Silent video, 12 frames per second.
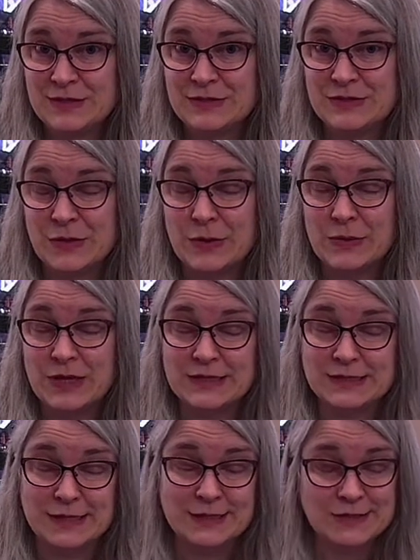So
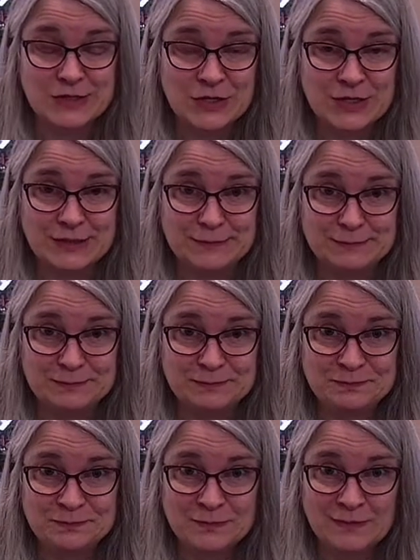let's get started.
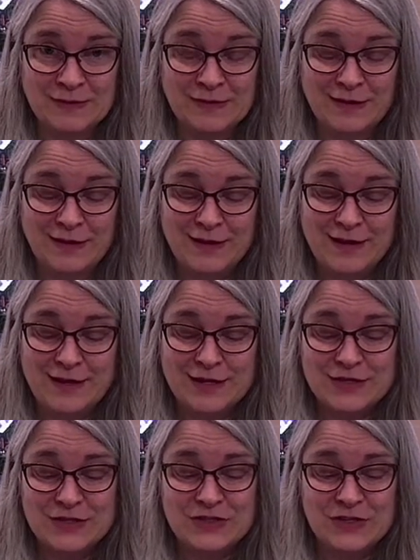
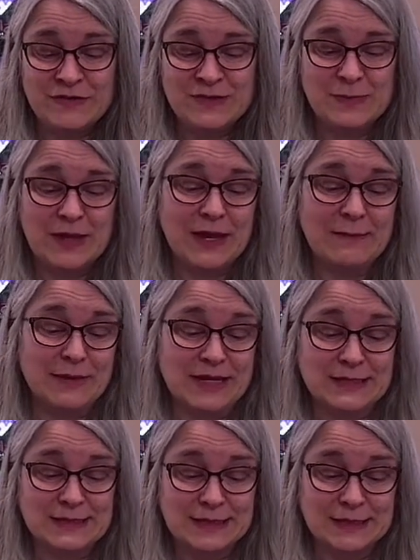Service playing
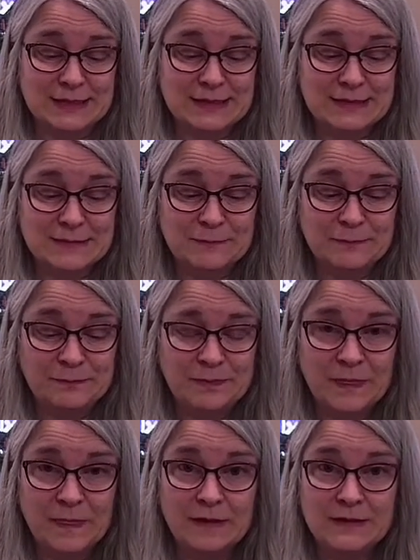basics.
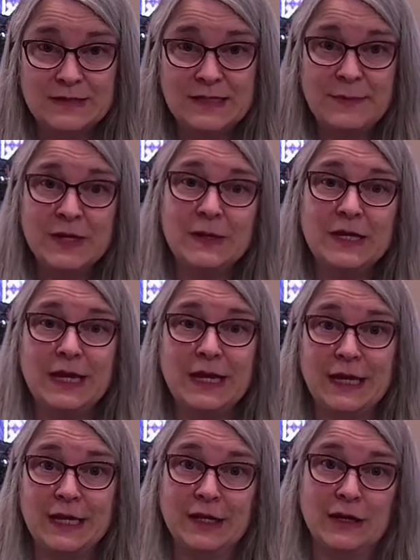
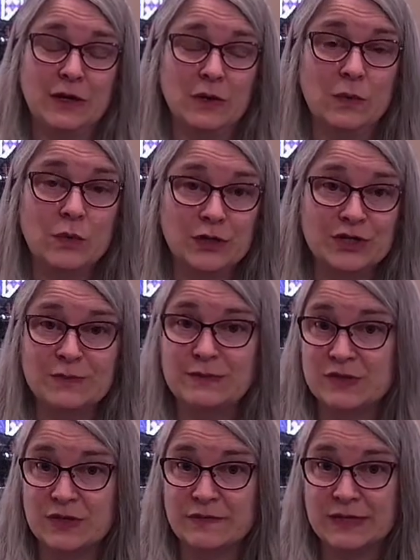Typically in a worship
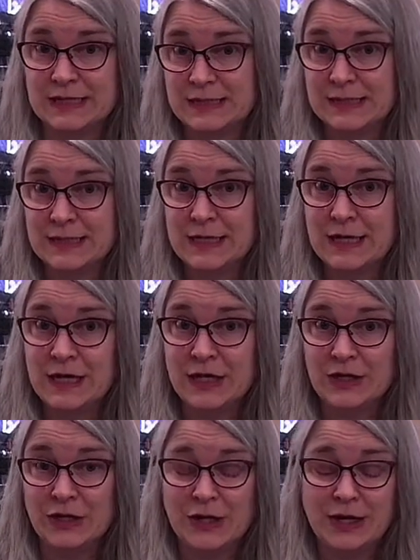service,
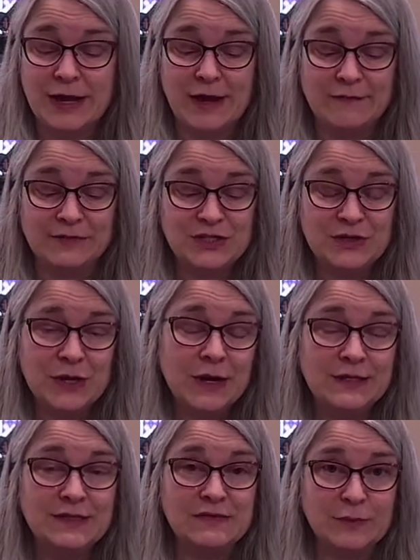you're going to have two
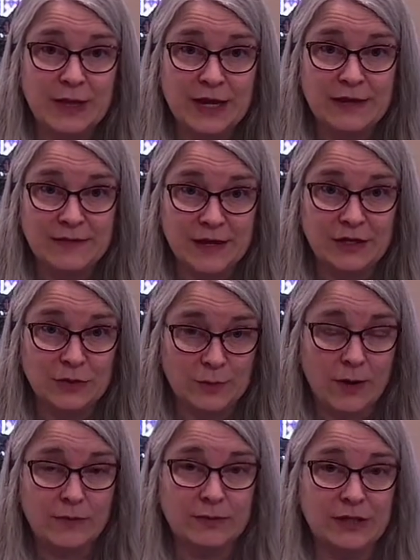kinds of playing that you're
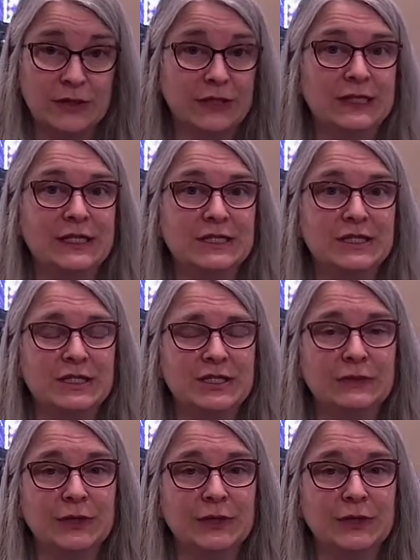probably going to need to do.